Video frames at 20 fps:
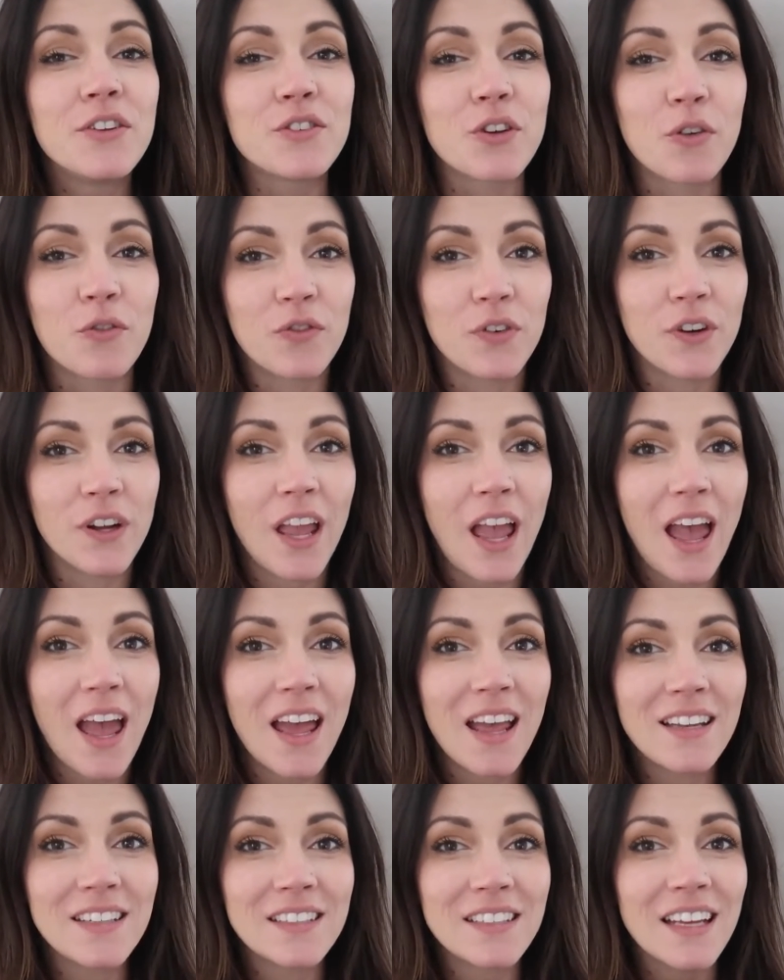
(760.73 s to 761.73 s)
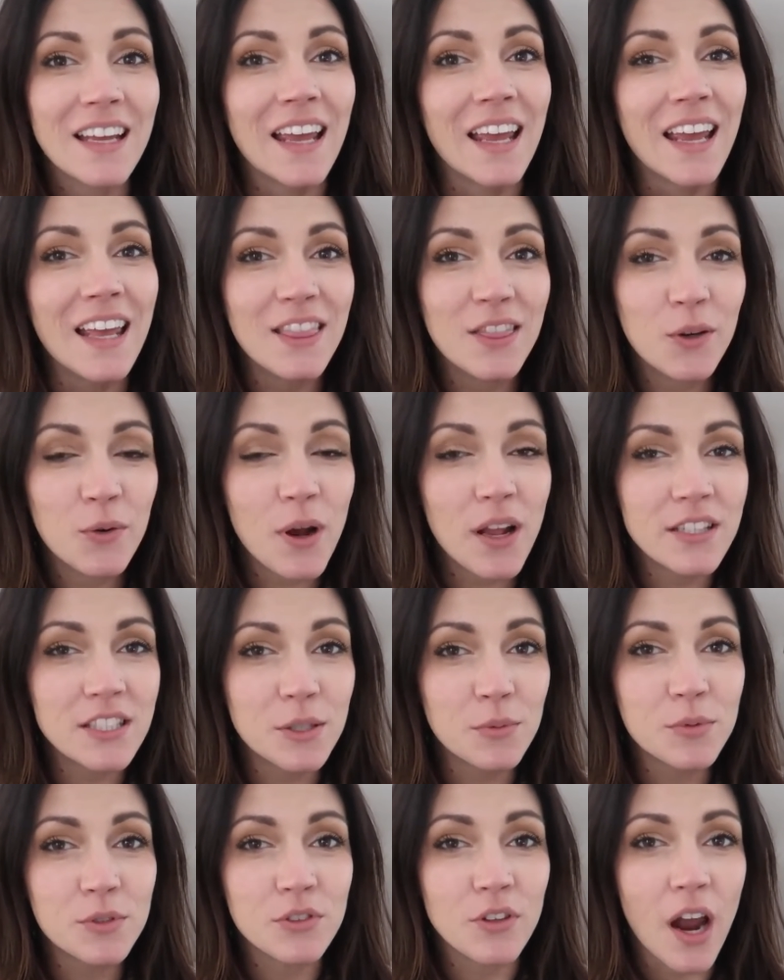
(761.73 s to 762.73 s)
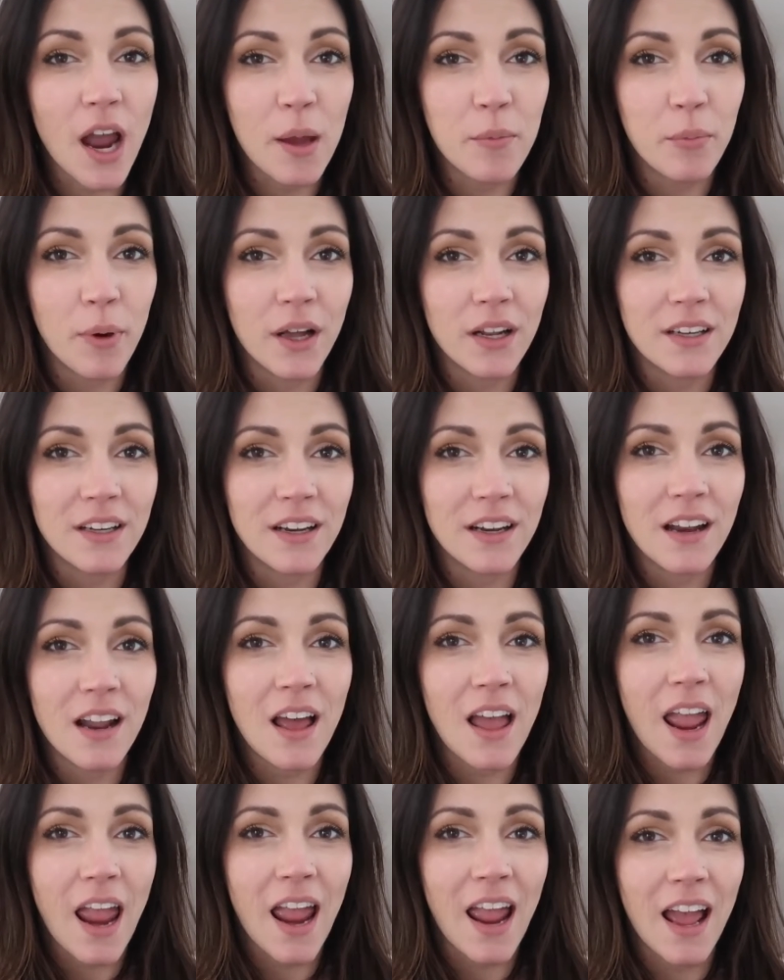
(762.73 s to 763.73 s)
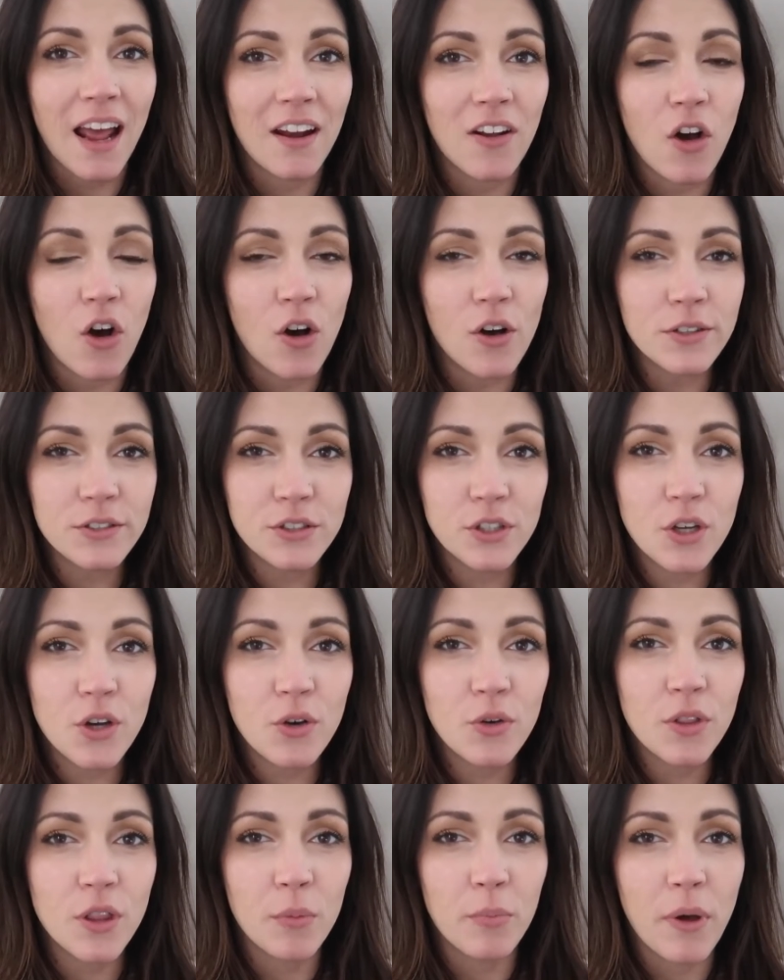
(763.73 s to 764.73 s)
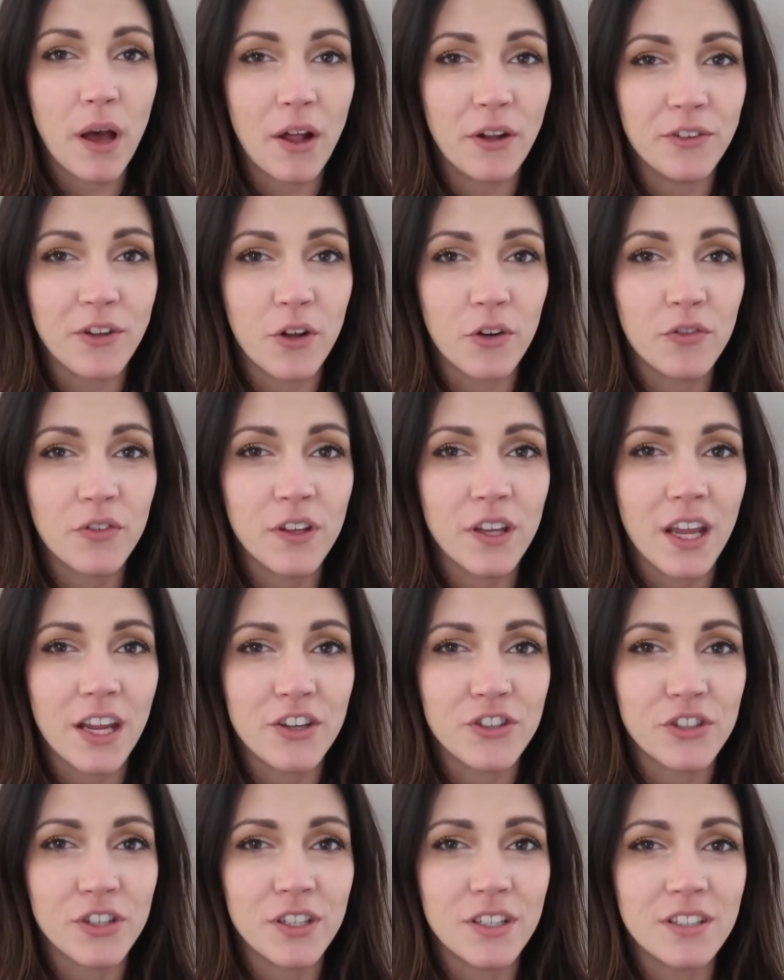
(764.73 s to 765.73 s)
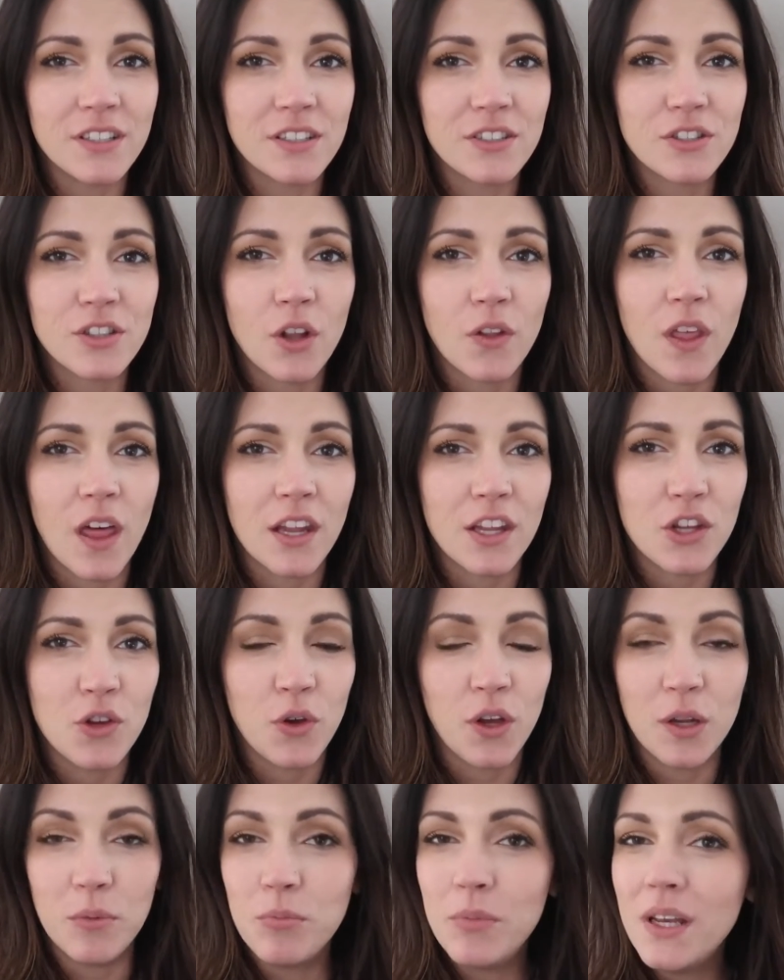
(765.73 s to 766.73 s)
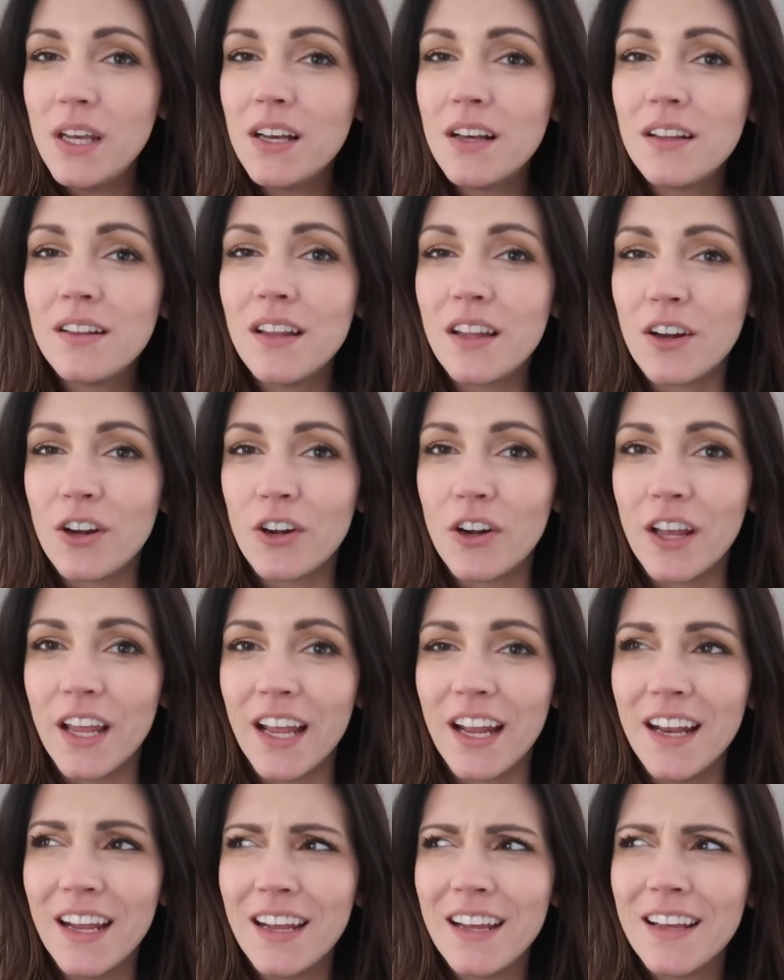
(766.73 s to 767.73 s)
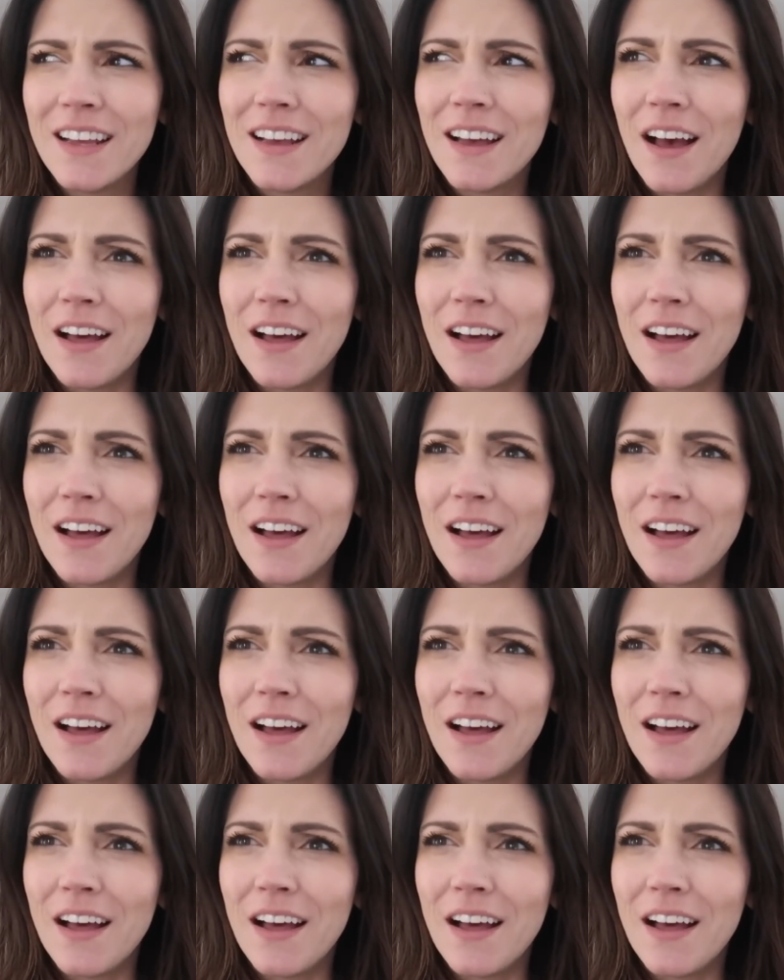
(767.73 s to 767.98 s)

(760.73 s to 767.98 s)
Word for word: don't forget, hit the red subscribe button and also the bell notifications so that you can be alerted.